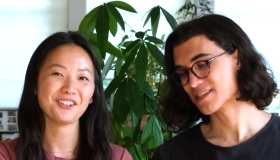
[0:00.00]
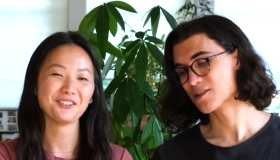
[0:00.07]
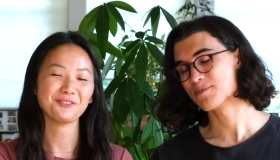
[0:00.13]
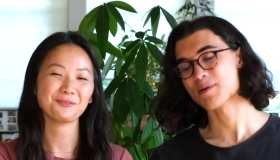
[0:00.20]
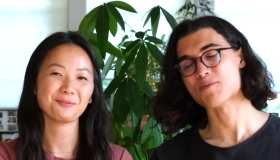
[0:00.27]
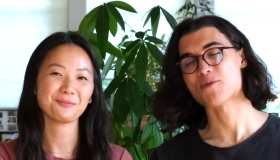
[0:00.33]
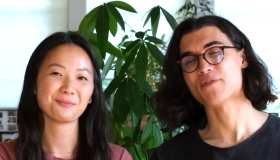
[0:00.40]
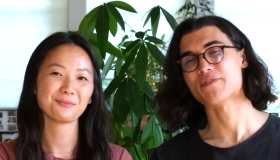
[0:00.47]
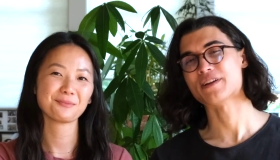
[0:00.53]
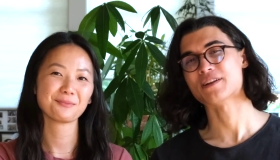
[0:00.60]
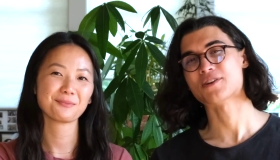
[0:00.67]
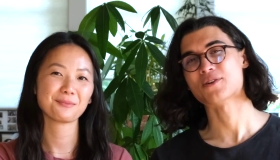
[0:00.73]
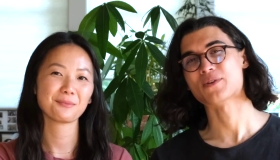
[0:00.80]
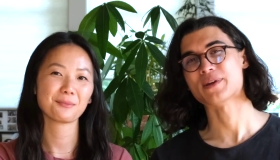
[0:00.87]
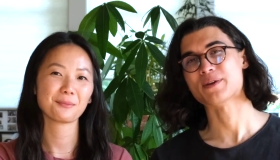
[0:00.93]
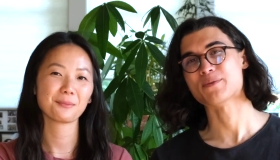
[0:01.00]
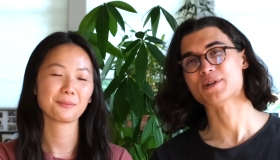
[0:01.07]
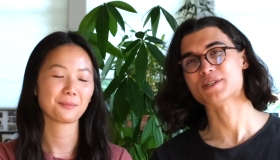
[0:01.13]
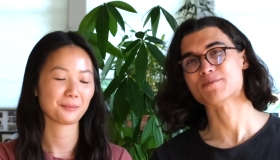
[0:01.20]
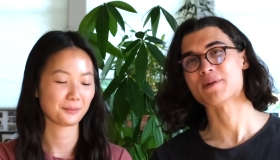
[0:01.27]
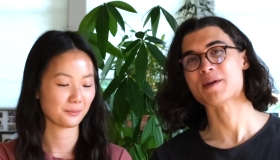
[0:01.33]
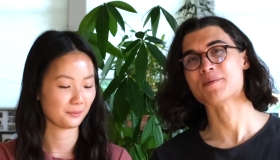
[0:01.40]
Speaker 1: is a little bit more vinegary,
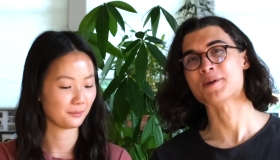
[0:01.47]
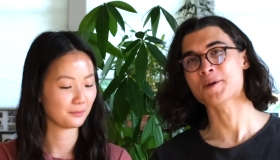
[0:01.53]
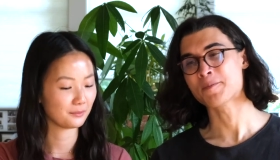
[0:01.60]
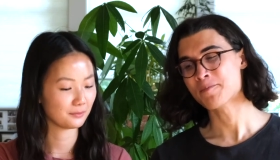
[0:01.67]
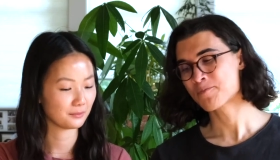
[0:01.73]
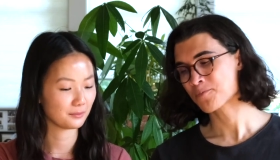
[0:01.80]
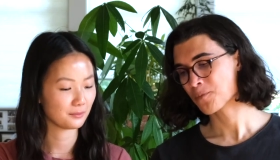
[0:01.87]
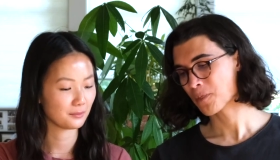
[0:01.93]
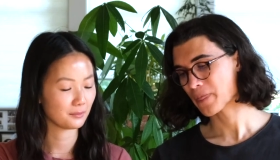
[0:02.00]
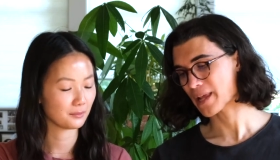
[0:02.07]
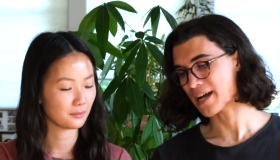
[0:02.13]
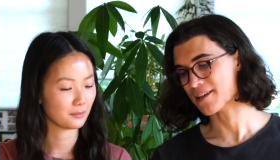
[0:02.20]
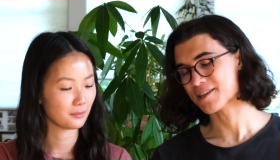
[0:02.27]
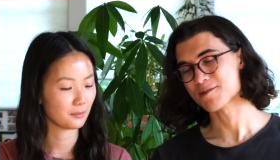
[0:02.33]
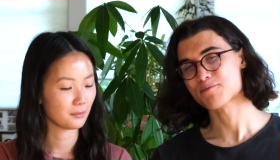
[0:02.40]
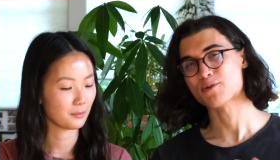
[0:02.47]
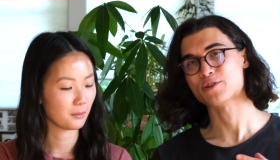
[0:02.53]
which maybe I think